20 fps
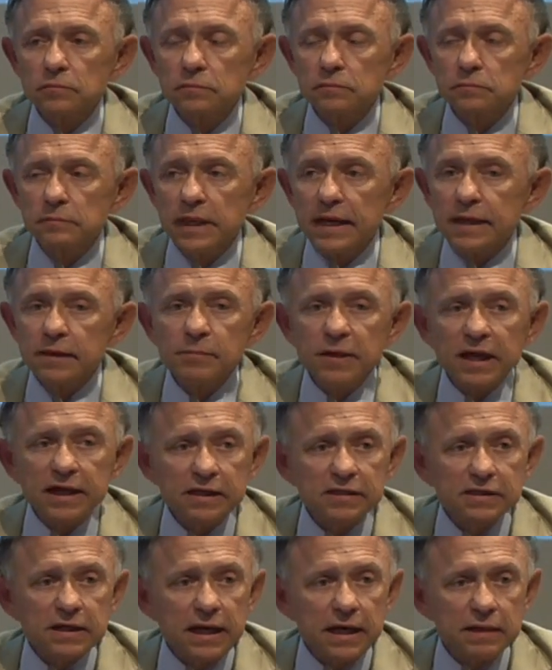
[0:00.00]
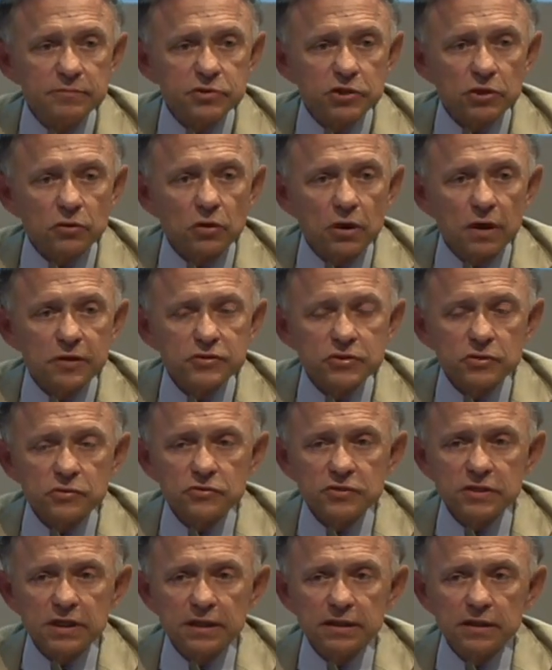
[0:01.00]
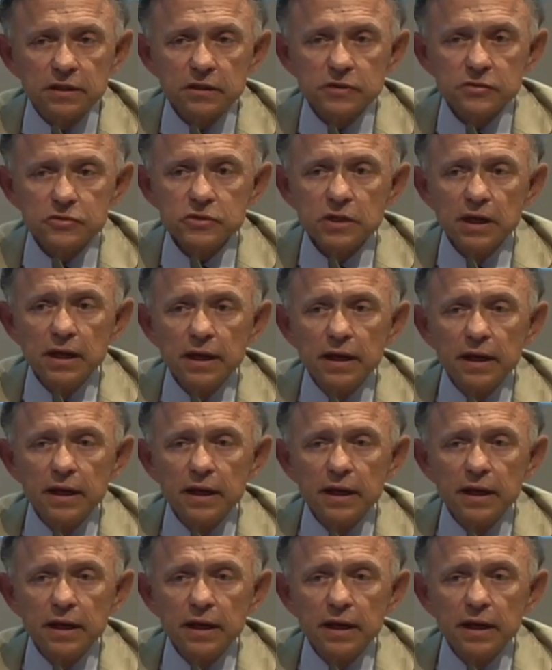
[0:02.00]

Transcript: many, many times across those 10 years.